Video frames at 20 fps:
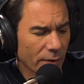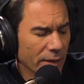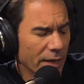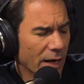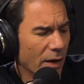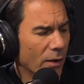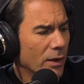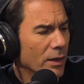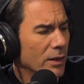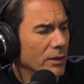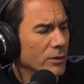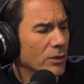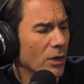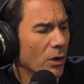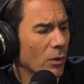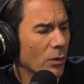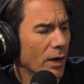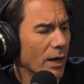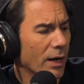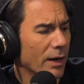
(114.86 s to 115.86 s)
right now.
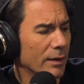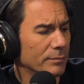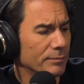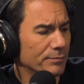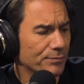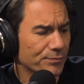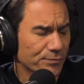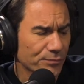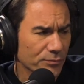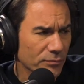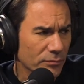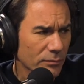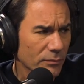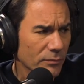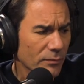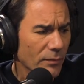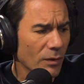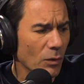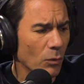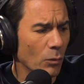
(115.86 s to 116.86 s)
So um,
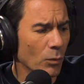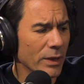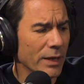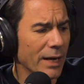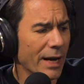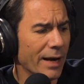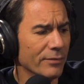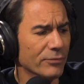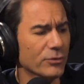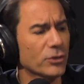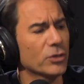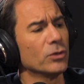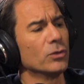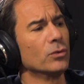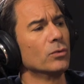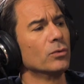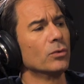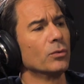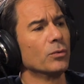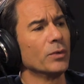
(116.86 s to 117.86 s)
we have to
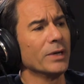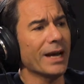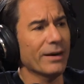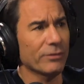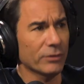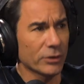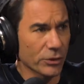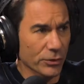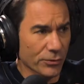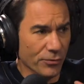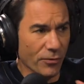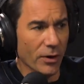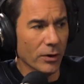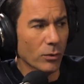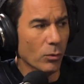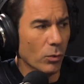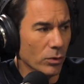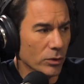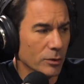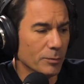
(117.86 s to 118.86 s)
we have to just
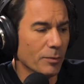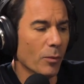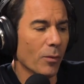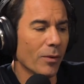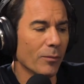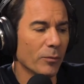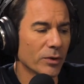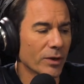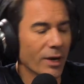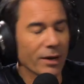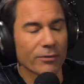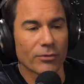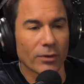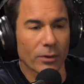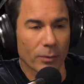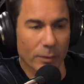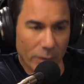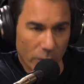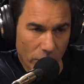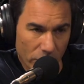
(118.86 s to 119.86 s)
follow orders. But when we're not
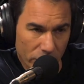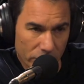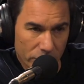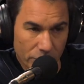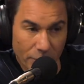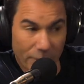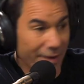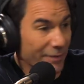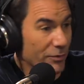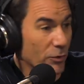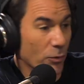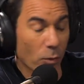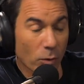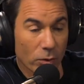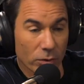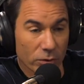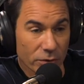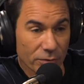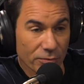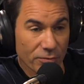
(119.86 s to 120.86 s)
following orders, when we have no
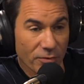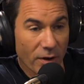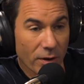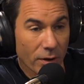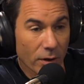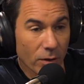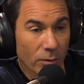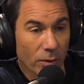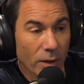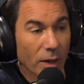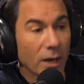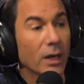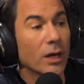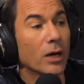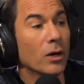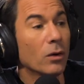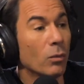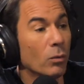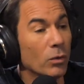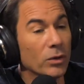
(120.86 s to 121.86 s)
orders to follow,
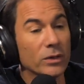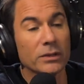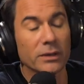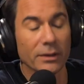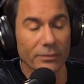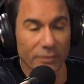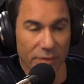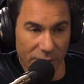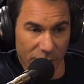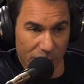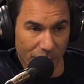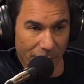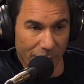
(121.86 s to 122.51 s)
we're just living these